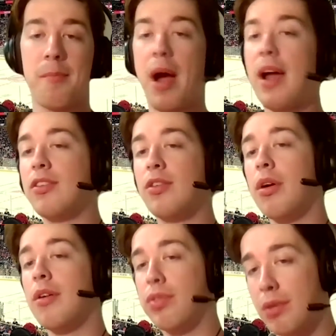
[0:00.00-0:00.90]
By a
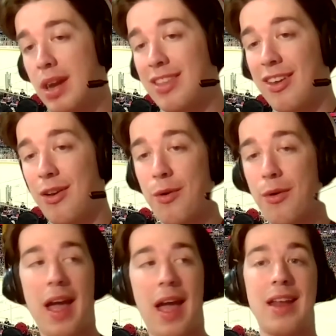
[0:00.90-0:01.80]
score of
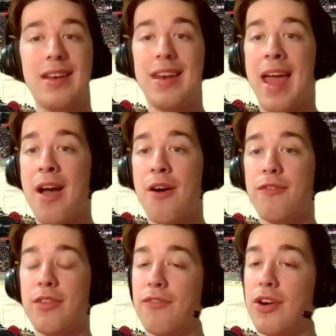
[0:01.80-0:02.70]
3-2, and now
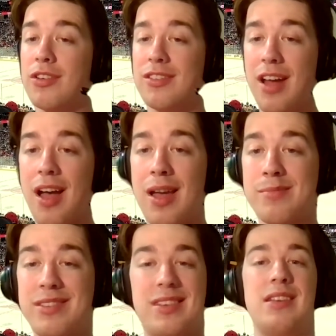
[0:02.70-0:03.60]
for the first
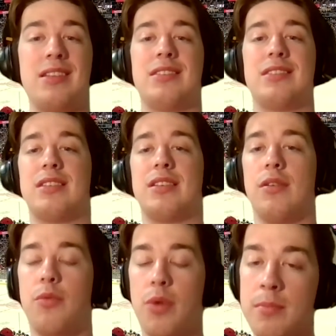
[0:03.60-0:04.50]
time since
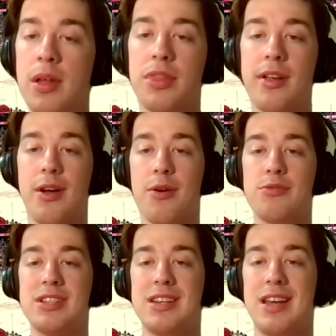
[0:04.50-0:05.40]
1 month
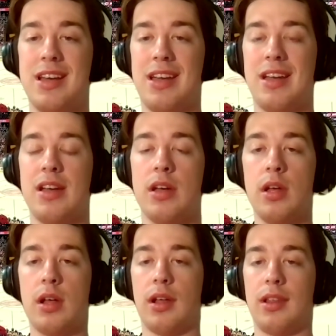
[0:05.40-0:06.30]
ago today,
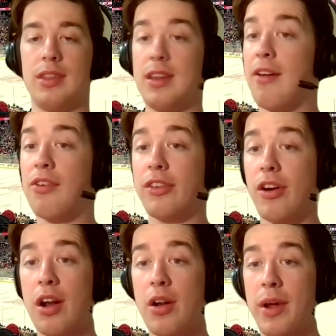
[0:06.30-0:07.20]
the Devils
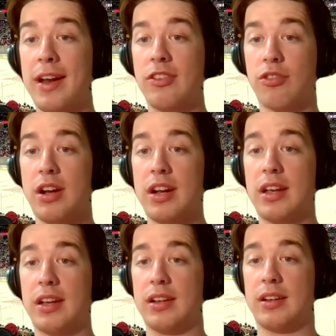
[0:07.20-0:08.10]
are on a winning
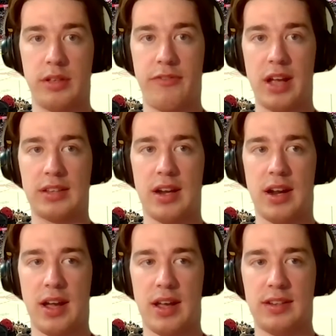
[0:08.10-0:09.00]
streak. The fact that
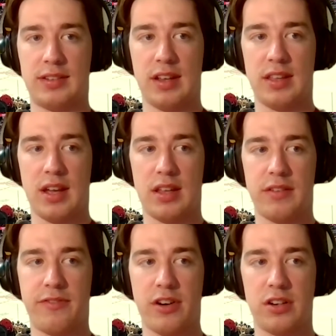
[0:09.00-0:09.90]
I had to say that
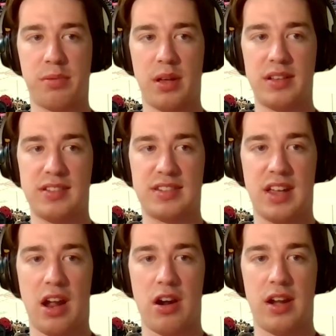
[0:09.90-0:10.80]
in the first place is
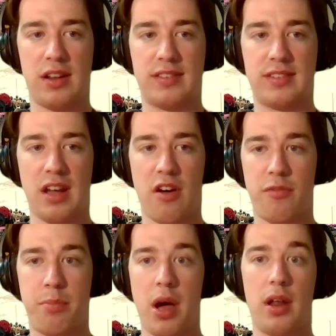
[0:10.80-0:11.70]
scary in
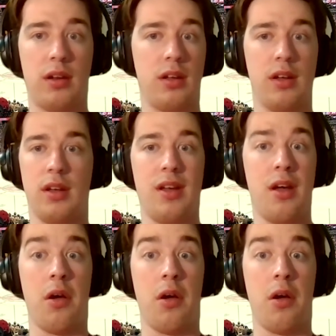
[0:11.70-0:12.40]
itself, but